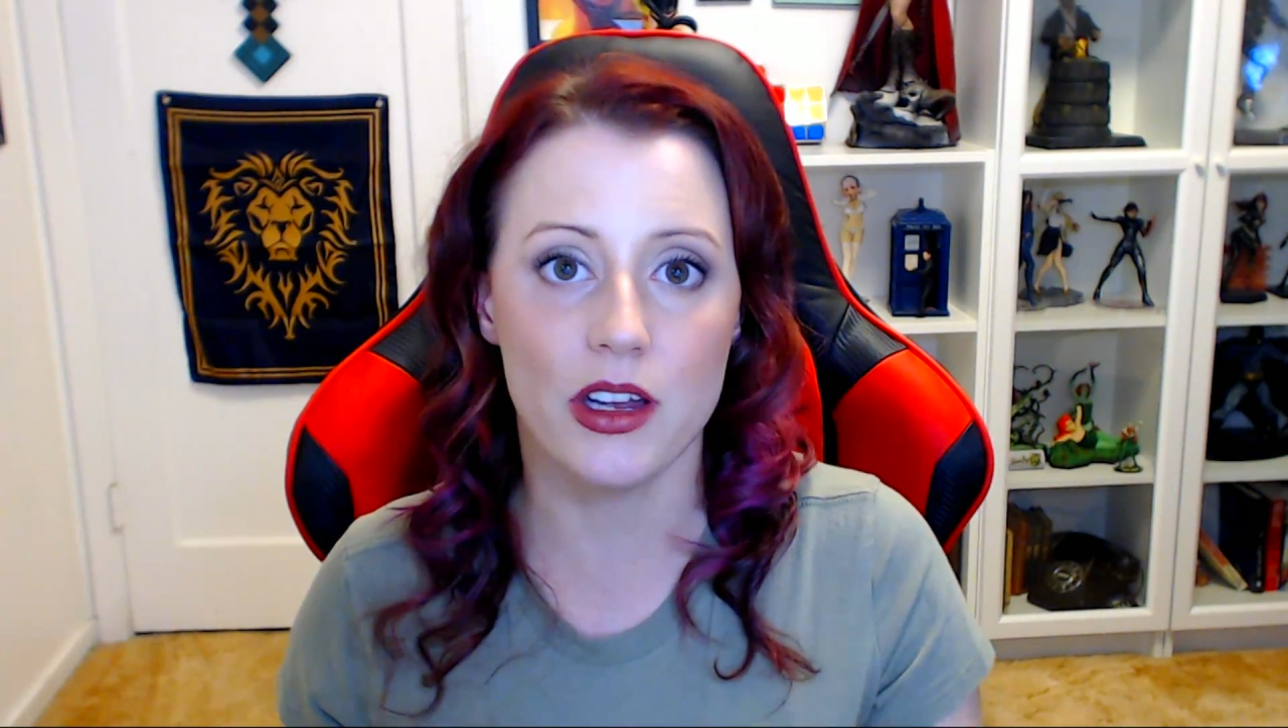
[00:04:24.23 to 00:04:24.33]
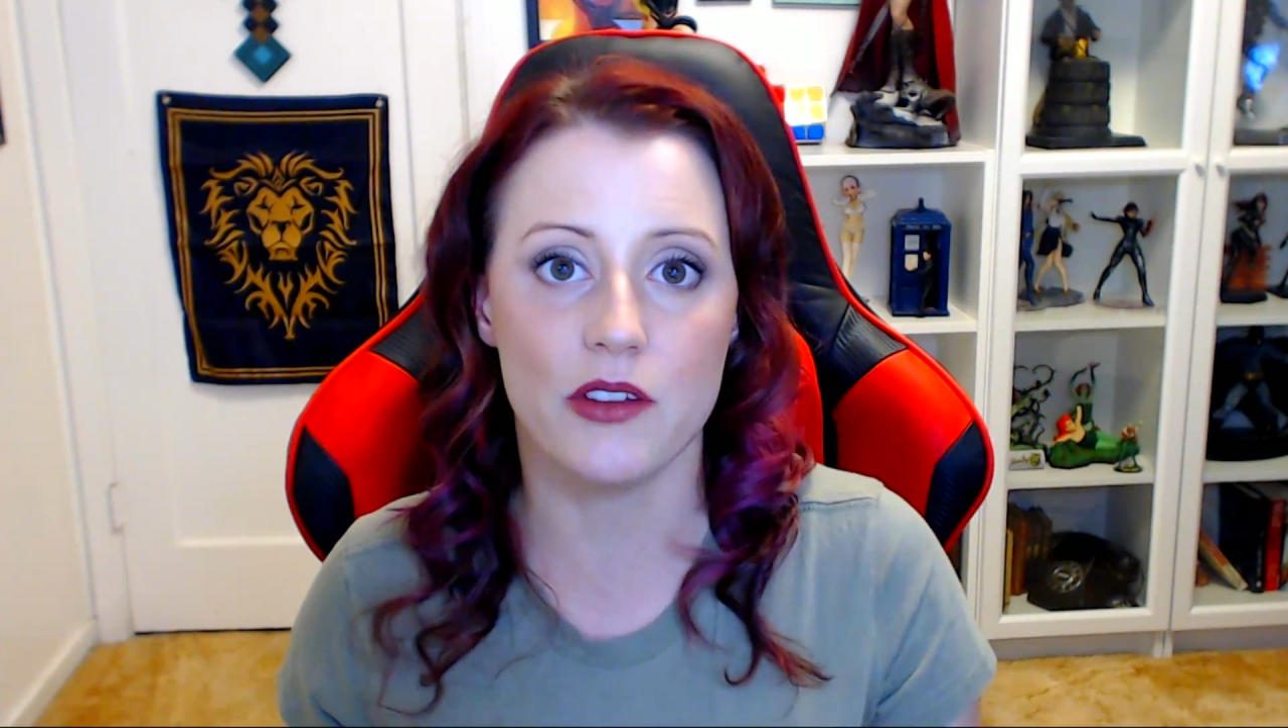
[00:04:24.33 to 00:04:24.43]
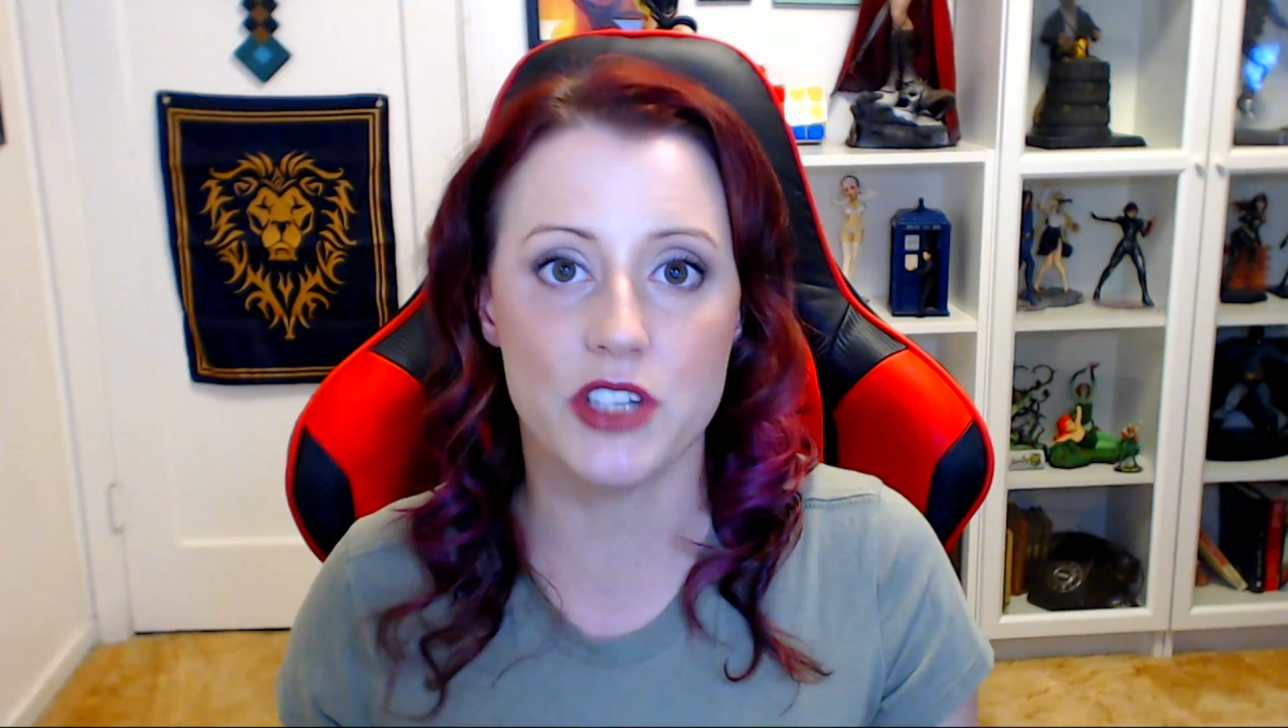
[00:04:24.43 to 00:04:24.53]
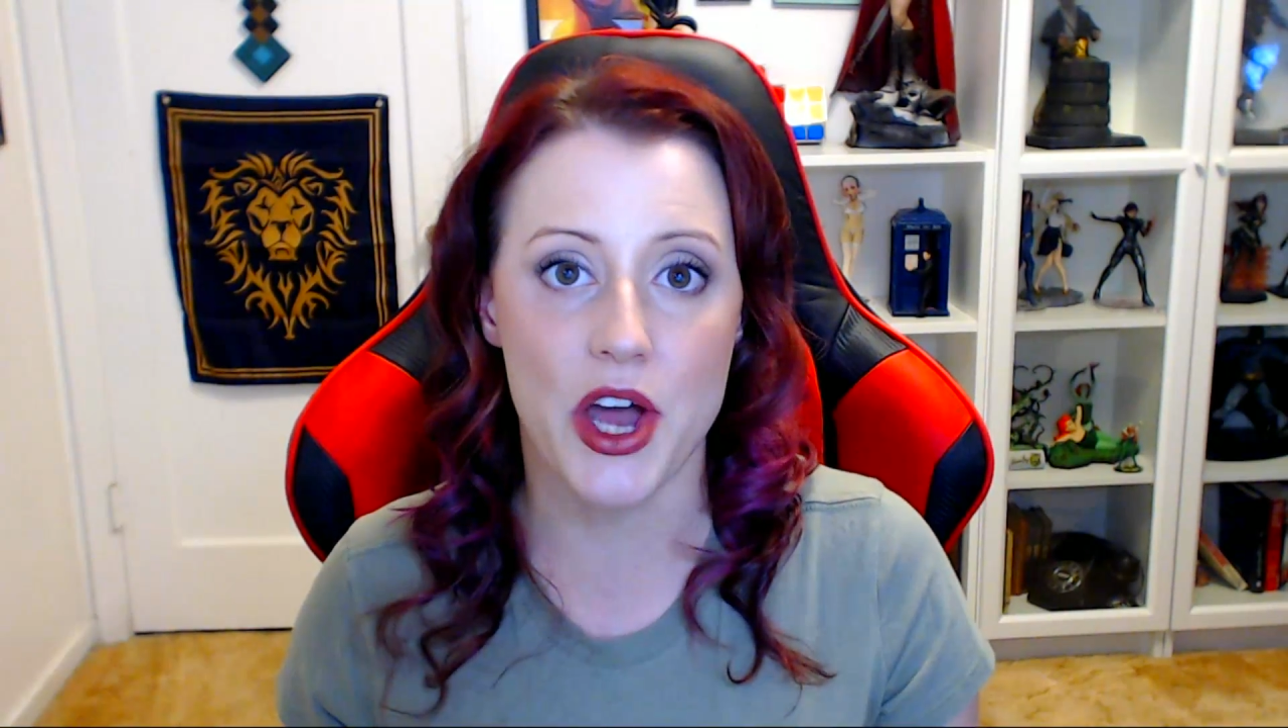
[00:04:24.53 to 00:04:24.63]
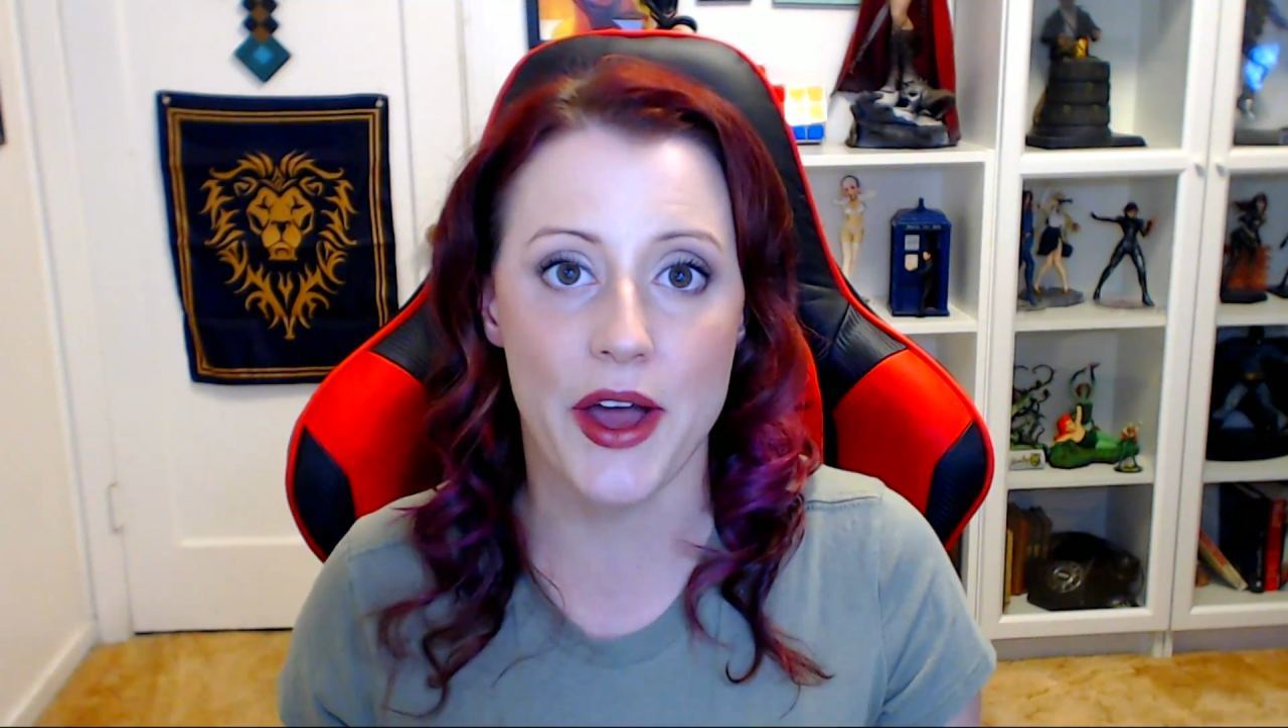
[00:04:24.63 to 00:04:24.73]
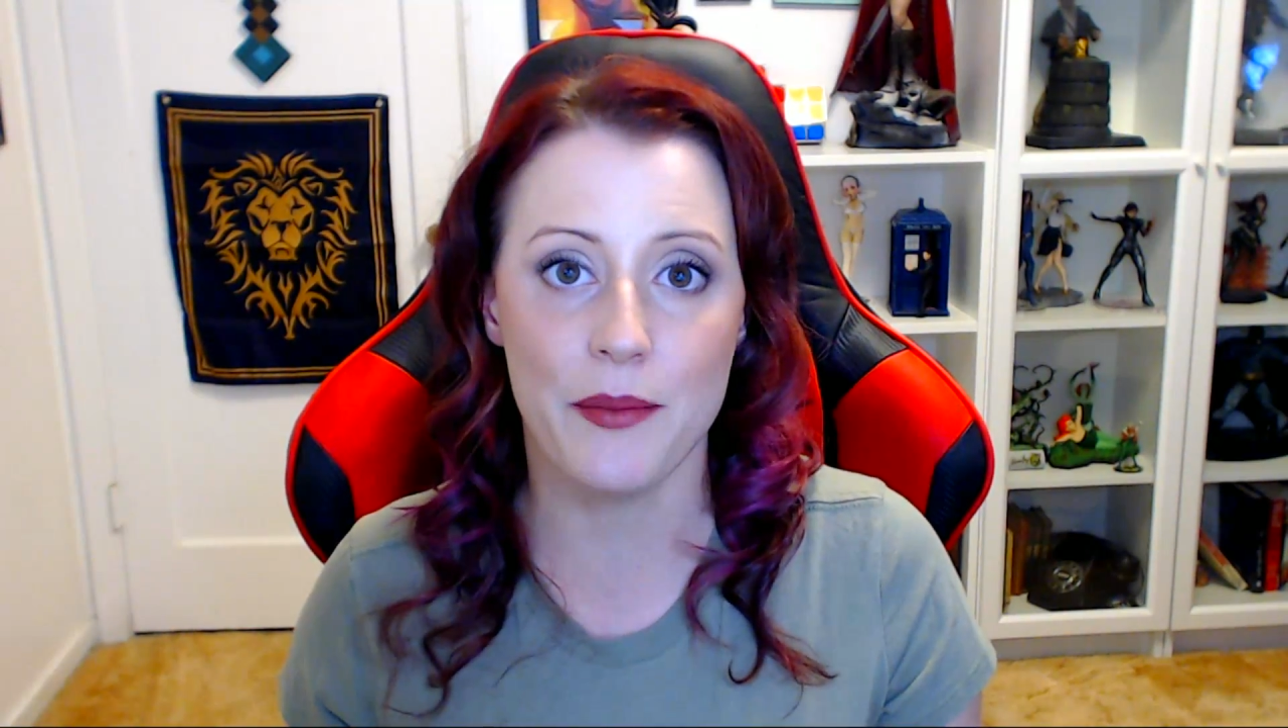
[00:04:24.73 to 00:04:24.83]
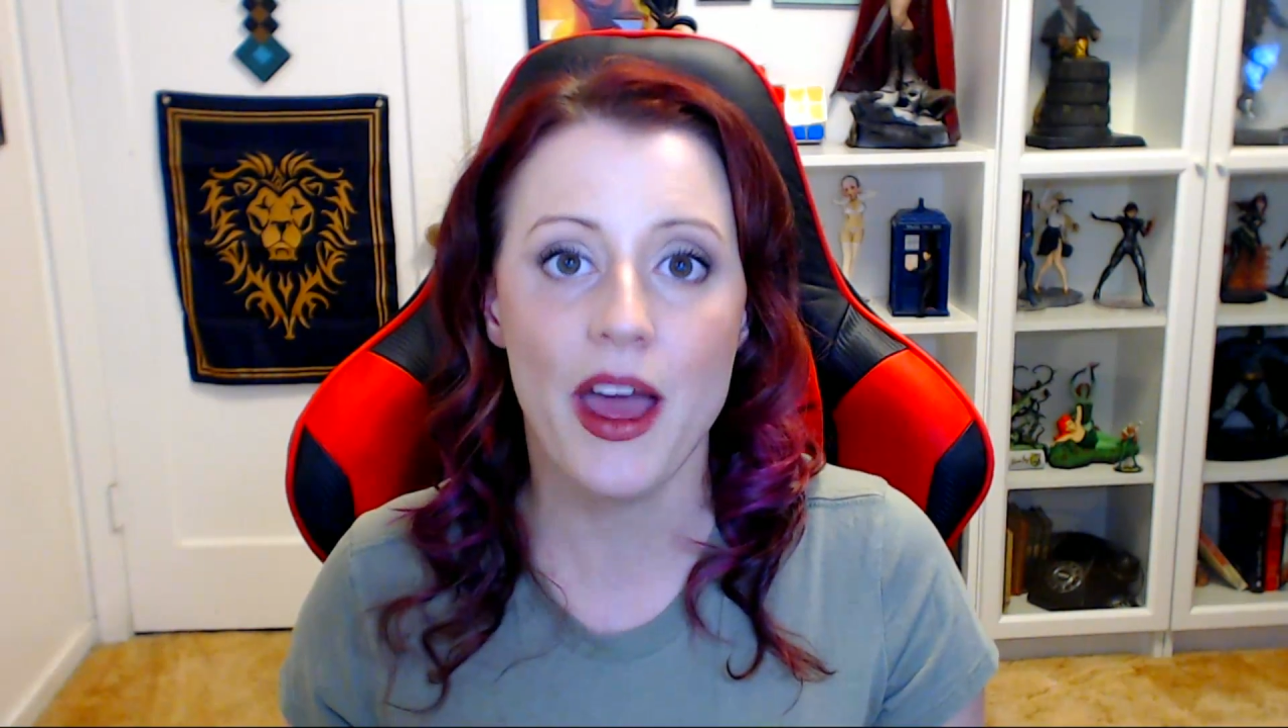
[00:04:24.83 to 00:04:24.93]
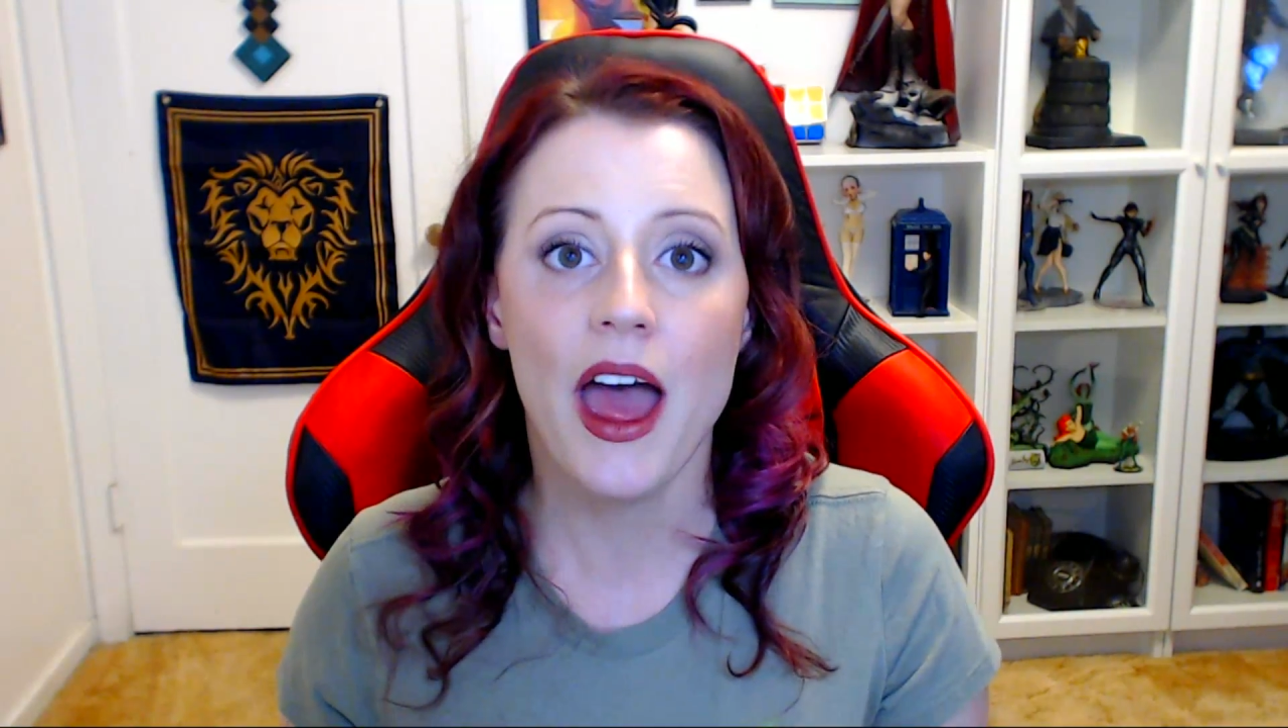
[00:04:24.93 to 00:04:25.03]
of time,